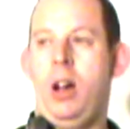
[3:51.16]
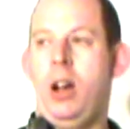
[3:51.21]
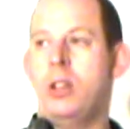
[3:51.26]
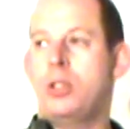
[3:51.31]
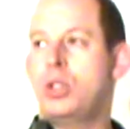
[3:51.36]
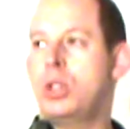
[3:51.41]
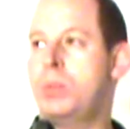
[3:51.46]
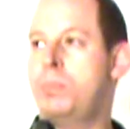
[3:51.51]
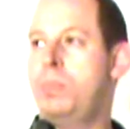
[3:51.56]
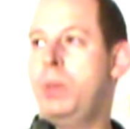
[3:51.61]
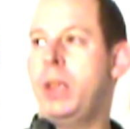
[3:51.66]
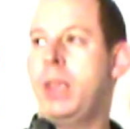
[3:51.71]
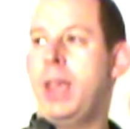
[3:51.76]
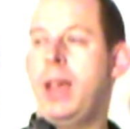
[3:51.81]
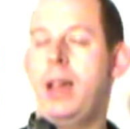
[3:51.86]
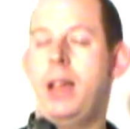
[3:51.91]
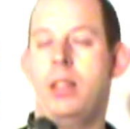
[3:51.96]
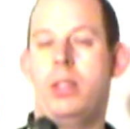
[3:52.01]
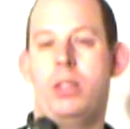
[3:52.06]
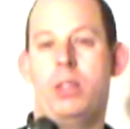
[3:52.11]
I just
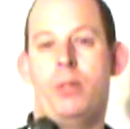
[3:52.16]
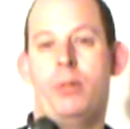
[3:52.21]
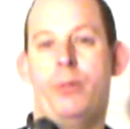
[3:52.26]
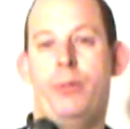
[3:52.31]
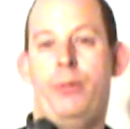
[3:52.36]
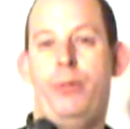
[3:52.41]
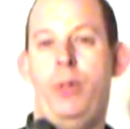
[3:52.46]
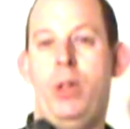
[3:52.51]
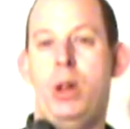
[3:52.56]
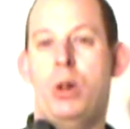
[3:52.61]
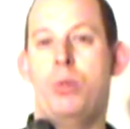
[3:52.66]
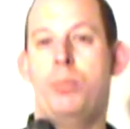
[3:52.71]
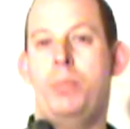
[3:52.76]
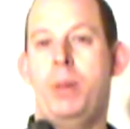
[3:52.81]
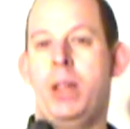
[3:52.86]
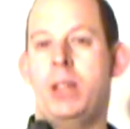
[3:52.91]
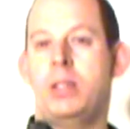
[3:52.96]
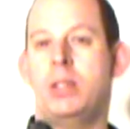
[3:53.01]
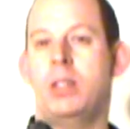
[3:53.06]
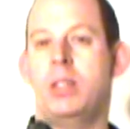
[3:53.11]
began to feel
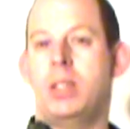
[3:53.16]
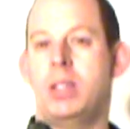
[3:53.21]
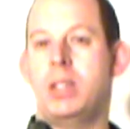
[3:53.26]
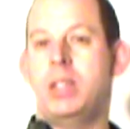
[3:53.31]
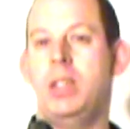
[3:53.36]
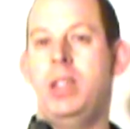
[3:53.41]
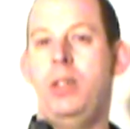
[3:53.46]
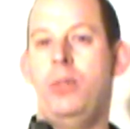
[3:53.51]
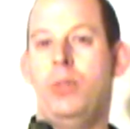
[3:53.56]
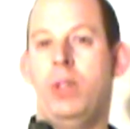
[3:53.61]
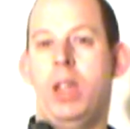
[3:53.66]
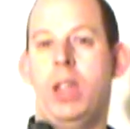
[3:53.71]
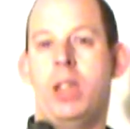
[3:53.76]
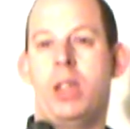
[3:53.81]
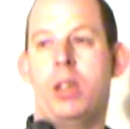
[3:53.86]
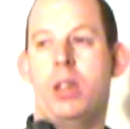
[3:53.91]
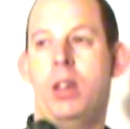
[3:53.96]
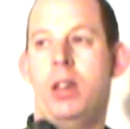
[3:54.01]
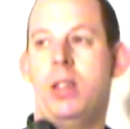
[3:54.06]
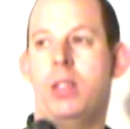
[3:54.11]
better this evening
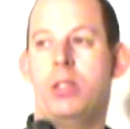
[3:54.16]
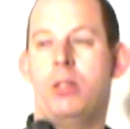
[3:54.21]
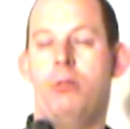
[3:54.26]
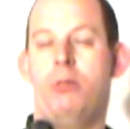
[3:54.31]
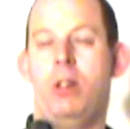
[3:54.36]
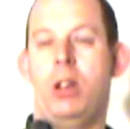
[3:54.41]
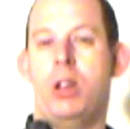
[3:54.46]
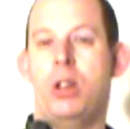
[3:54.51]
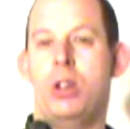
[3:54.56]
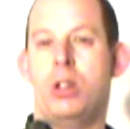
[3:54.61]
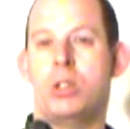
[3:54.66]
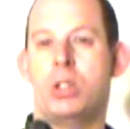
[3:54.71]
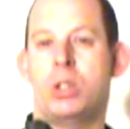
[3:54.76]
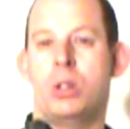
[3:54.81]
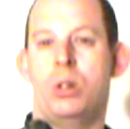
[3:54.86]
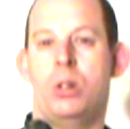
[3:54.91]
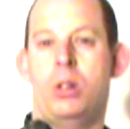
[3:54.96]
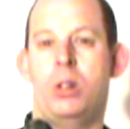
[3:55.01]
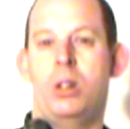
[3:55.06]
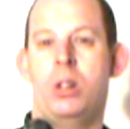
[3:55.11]
at the
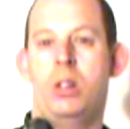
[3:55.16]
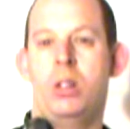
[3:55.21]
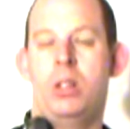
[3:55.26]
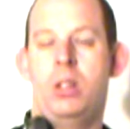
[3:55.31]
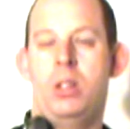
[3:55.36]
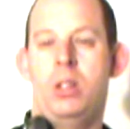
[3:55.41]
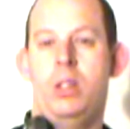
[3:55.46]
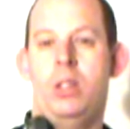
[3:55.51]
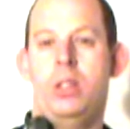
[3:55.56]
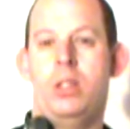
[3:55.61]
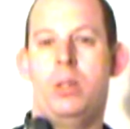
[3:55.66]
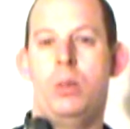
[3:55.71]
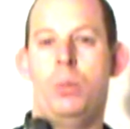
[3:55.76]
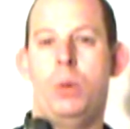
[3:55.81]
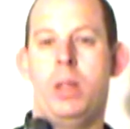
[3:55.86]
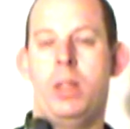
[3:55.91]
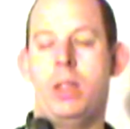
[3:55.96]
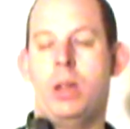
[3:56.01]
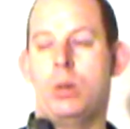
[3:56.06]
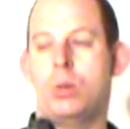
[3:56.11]
rehearsal
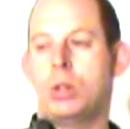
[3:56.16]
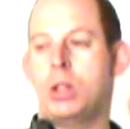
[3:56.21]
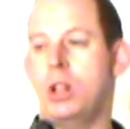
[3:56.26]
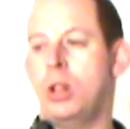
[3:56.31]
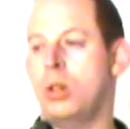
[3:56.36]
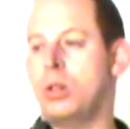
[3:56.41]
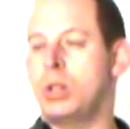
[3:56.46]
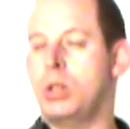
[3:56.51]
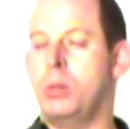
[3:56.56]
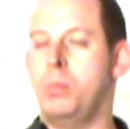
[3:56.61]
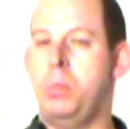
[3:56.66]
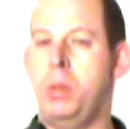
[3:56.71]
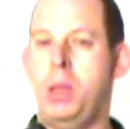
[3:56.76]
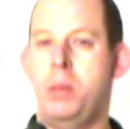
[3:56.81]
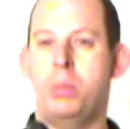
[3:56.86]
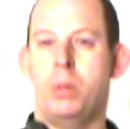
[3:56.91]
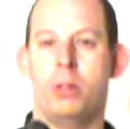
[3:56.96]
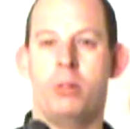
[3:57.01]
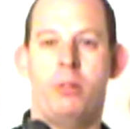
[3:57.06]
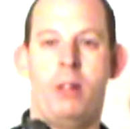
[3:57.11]
when there was lots of
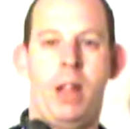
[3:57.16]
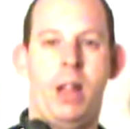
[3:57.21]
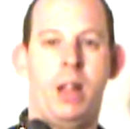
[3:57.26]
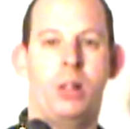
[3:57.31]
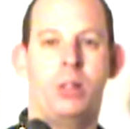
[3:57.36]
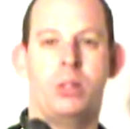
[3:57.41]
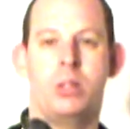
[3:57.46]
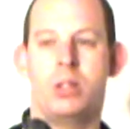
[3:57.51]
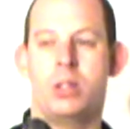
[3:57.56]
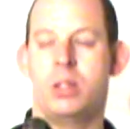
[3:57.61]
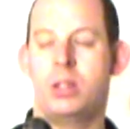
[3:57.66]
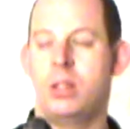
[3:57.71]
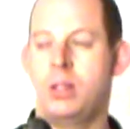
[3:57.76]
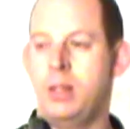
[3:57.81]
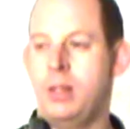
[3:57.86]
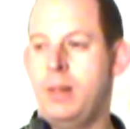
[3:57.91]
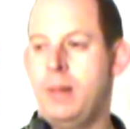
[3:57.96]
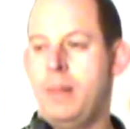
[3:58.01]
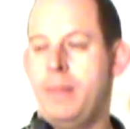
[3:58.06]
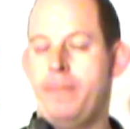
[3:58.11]
people
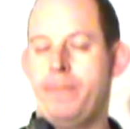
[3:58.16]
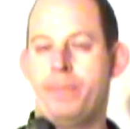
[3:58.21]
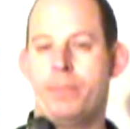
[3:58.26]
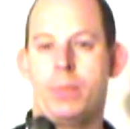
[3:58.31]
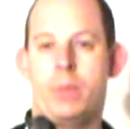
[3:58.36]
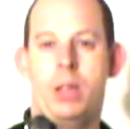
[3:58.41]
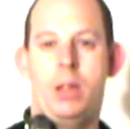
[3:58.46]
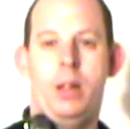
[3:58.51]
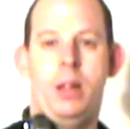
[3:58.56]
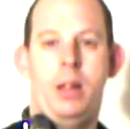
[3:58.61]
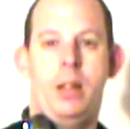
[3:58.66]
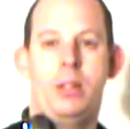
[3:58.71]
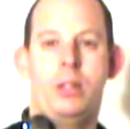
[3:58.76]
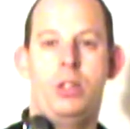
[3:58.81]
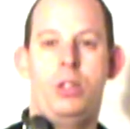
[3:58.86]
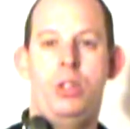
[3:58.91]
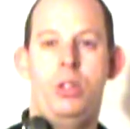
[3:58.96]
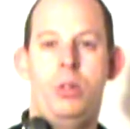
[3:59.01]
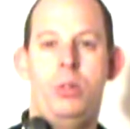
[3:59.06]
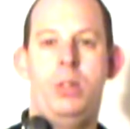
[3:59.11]
around.
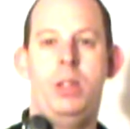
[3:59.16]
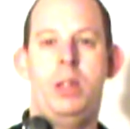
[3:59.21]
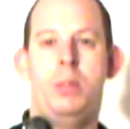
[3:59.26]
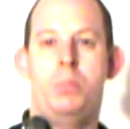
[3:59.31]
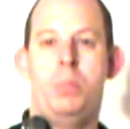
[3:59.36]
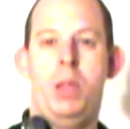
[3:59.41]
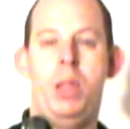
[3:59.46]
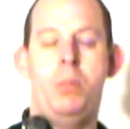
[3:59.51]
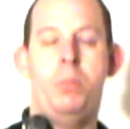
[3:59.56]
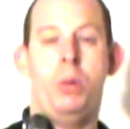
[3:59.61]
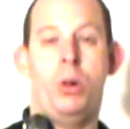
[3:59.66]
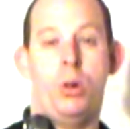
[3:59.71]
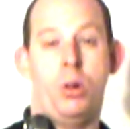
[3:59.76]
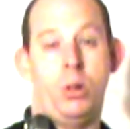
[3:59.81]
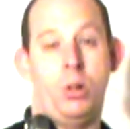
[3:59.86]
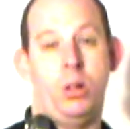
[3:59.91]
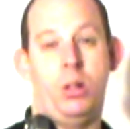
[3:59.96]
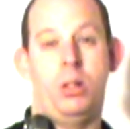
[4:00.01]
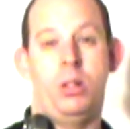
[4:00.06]
You need people.